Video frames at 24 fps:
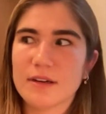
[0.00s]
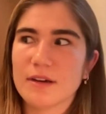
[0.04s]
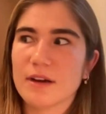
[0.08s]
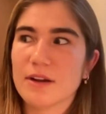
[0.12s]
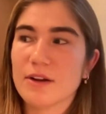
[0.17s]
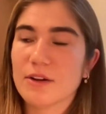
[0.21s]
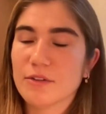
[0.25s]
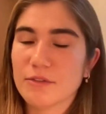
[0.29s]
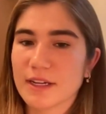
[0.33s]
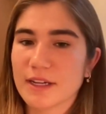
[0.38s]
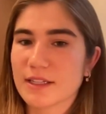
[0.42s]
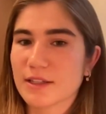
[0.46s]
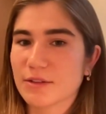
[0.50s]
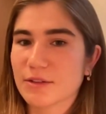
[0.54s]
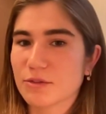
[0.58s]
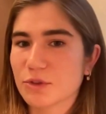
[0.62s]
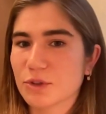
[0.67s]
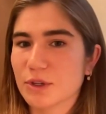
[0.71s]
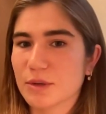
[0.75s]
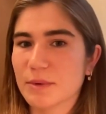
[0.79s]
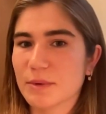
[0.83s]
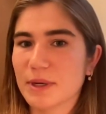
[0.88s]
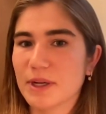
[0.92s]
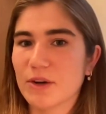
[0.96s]
an effective
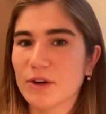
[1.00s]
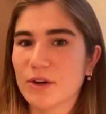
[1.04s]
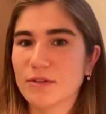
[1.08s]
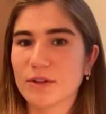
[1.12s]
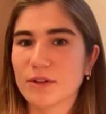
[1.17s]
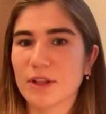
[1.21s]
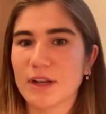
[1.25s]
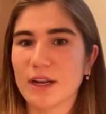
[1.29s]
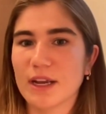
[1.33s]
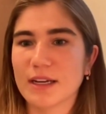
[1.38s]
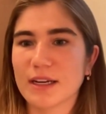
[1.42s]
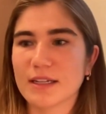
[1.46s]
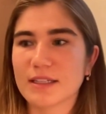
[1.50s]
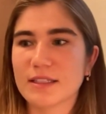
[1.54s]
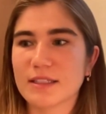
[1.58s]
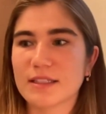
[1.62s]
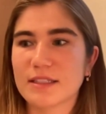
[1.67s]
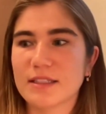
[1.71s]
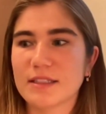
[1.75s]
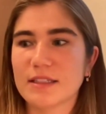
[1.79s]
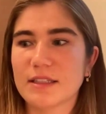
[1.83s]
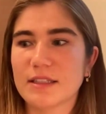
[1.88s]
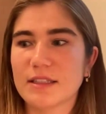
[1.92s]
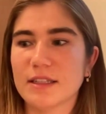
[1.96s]
treatment over the
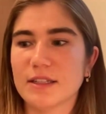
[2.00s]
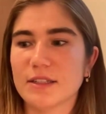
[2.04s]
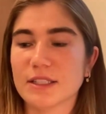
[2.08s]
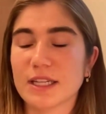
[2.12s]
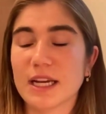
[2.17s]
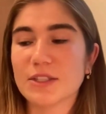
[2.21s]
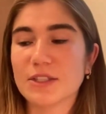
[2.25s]
next years.